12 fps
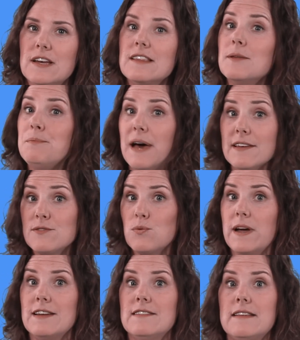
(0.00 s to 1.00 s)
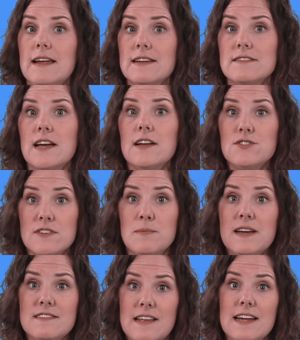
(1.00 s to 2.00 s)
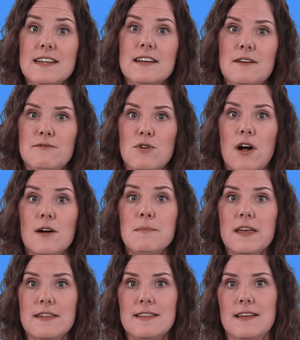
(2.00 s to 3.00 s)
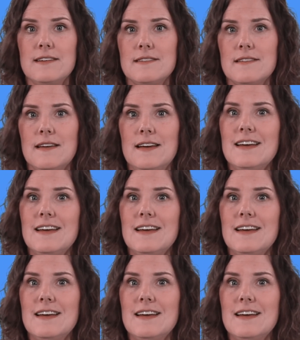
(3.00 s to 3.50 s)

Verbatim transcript: The best way to stay in touch is by signing up for our mailing list.